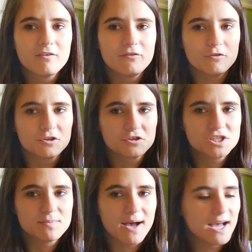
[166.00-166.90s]
folder
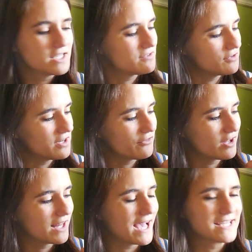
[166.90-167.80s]
spots for
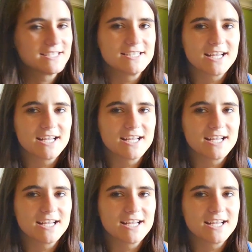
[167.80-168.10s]
different classes.